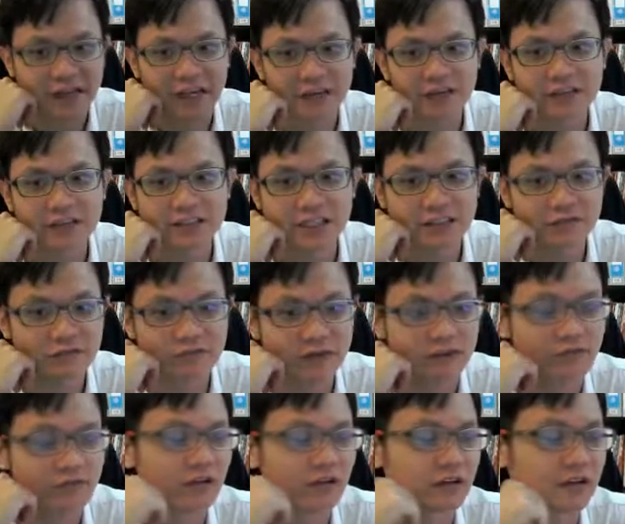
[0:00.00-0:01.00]
Don't just
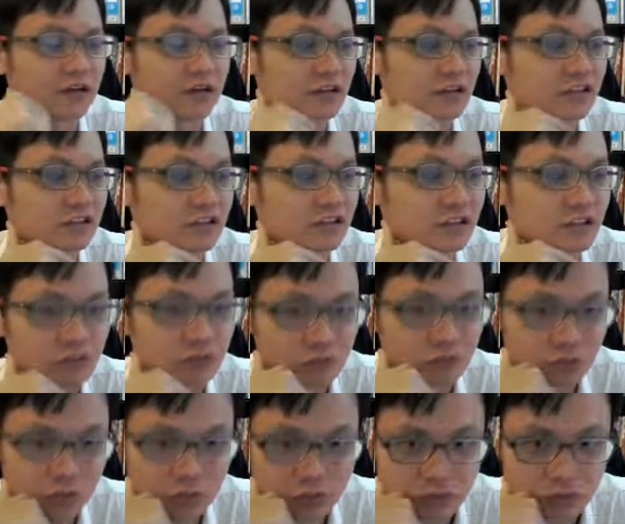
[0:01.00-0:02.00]
wait for the teacher
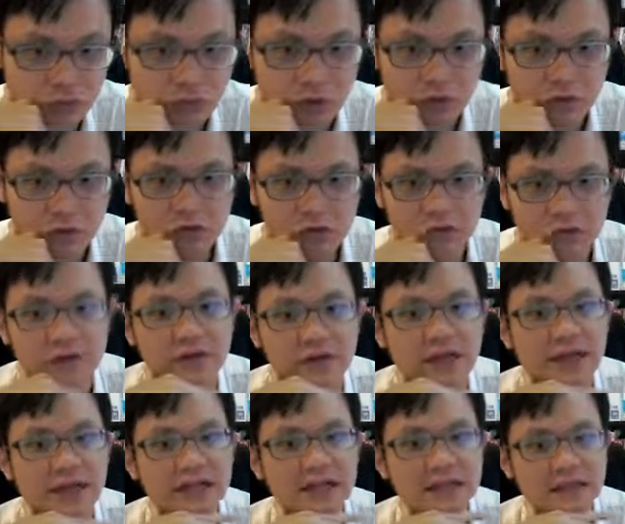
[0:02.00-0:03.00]
to
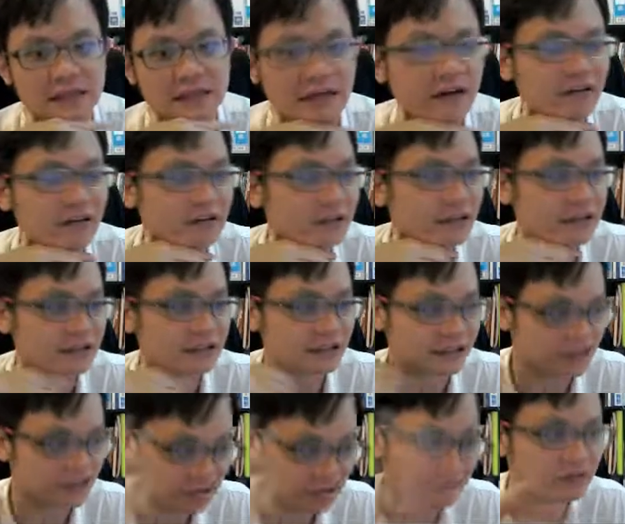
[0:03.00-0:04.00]
get. Nowadays
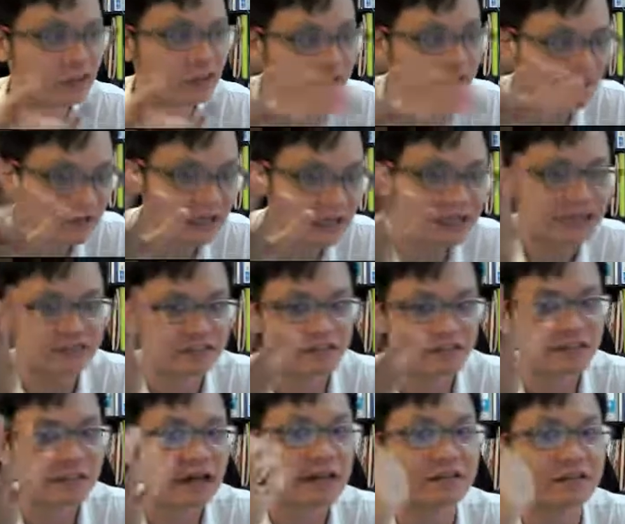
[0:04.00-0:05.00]
is you need to get. That's why
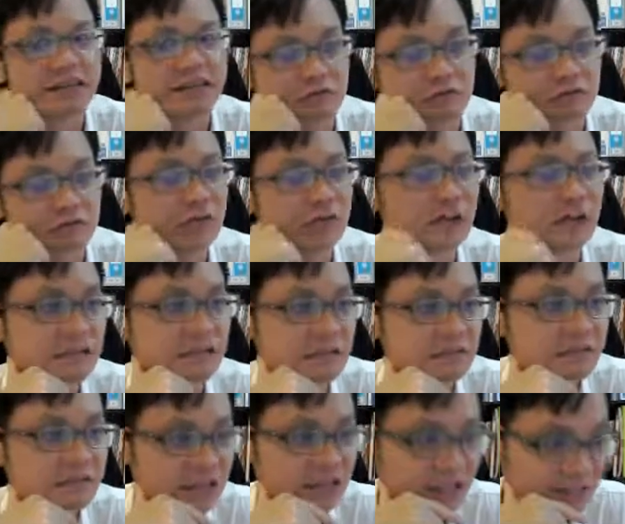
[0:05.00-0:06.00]
nowadays student is
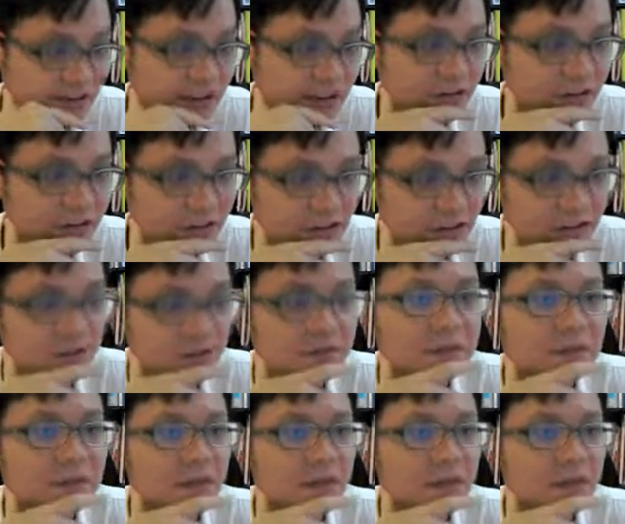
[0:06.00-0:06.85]
cleverer.